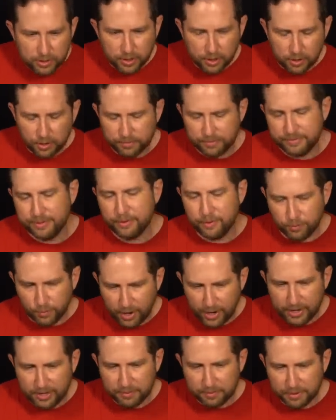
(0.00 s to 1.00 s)
or didn't
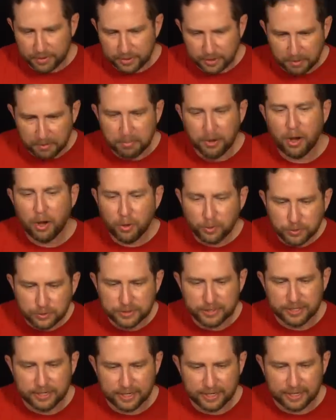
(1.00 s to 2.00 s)
write it, but
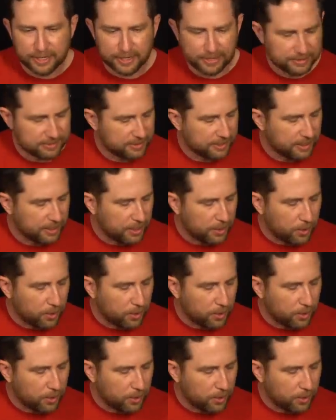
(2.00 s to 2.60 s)
composed it, I guess,